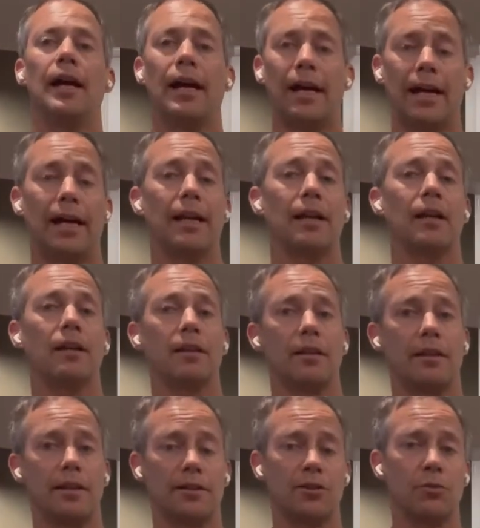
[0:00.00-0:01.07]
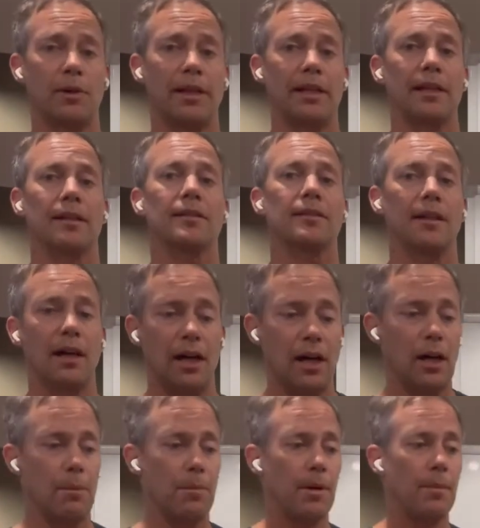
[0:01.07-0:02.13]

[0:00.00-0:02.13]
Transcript: and the sweetness up.